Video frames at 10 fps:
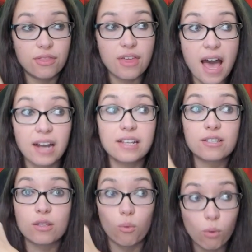That is
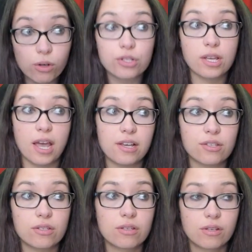the worst
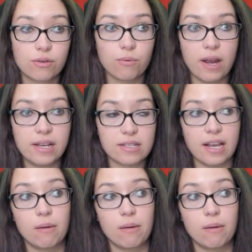case, right? Yeah. Is like